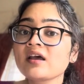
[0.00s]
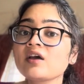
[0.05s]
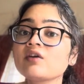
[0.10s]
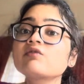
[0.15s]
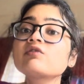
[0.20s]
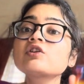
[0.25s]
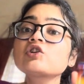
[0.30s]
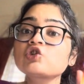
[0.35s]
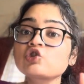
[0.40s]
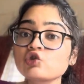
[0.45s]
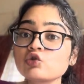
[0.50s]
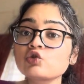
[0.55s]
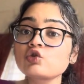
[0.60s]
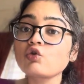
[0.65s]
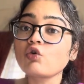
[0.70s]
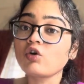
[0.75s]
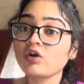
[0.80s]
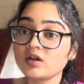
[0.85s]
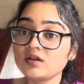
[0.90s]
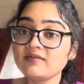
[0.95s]
we should
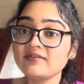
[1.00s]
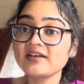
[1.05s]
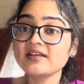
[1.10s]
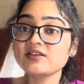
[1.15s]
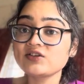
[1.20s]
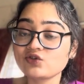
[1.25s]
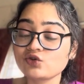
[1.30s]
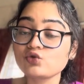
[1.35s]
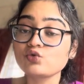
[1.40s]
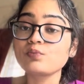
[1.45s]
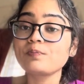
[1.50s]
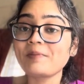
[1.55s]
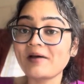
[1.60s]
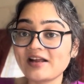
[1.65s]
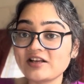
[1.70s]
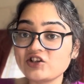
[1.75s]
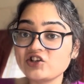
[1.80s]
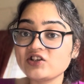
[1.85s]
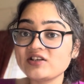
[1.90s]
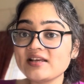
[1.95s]
always do
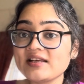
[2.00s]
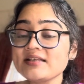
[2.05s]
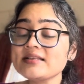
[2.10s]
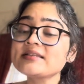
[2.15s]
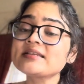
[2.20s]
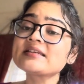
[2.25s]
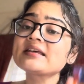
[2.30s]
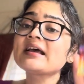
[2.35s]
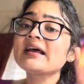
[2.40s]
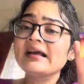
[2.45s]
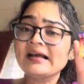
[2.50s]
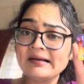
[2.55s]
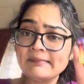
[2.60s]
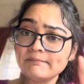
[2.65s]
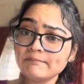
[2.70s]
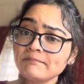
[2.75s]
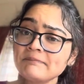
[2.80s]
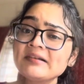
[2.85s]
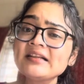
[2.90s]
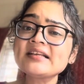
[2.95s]
patch test.
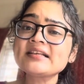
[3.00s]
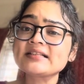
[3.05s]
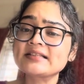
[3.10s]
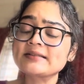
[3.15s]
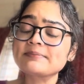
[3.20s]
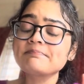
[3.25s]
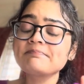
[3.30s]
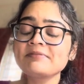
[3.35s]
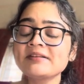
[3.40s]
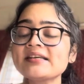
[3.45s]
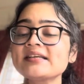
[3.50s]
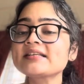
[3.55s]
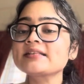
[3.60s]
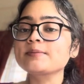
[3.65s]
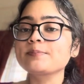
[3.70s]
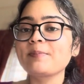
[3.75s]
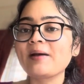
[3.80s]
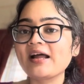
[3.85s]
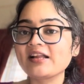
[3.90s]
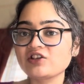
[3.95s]
Please
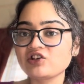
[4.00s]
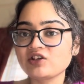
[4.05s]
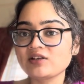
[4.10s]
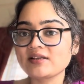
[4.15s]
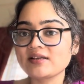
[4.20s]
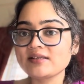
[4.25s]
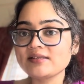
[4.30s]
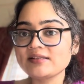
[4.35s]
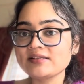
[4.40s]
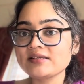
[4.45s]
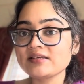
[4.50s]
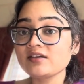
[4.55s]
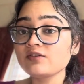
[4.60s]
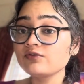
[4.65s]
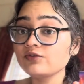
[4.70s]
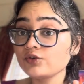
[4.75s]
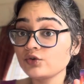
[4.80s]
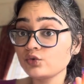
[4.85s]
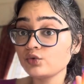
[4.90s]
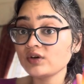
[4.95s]
patch test
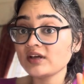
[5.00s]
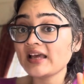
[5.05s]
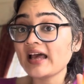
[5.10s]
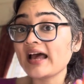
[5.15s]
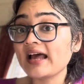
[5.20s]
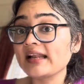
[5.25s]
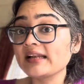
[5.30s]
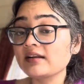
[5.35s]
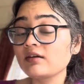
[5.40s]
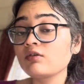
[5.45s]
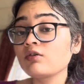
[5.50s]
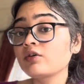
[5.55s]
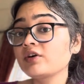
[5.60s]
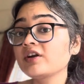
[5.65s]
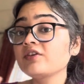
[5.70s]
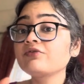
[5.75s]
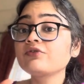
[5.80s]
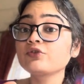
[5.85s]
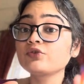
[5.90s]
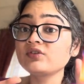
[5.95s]
if you can, or
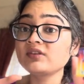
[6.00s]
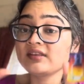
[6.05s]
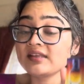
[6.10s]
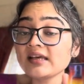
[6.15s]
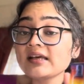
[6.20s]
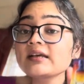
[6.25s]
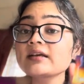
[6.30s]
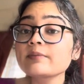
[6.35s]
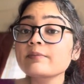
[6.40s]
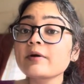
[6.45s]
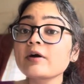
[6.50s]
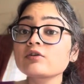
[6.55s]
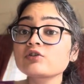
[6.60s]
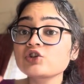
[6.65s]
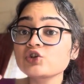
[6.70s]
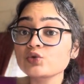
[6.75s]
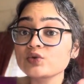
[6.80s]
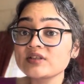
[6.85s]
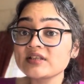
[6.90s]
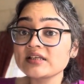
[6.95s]
if you think about
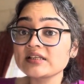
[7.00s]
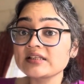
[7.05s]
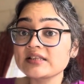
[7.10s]
using